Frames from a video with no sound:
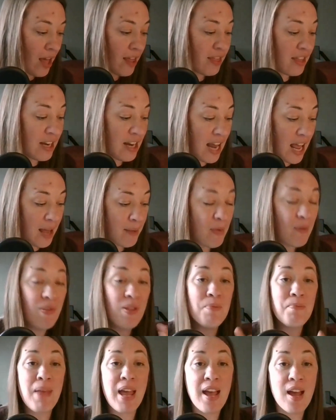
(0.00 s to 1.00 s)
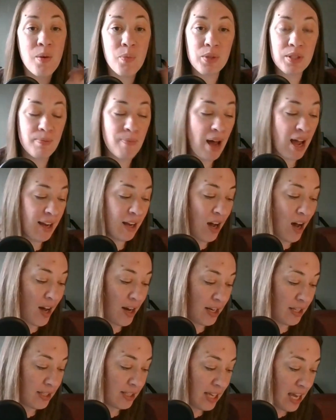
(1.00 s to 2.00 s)
The name of the man was "My
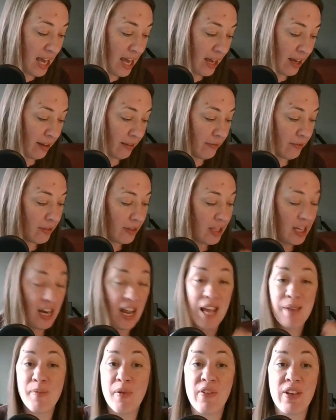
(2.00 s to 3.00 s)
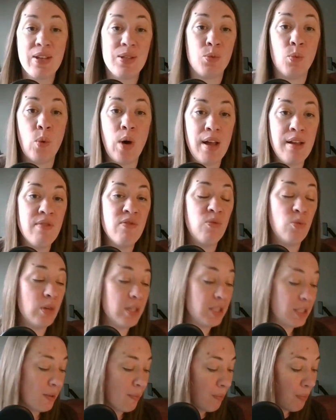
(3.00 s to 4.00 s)
God is King." The name of his wife
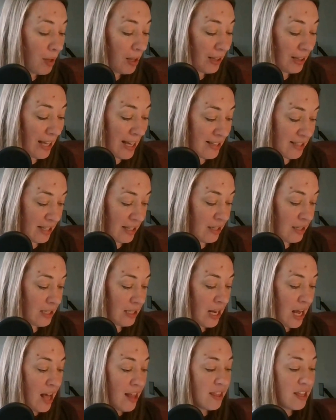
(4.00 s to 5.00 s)
was Pleasant.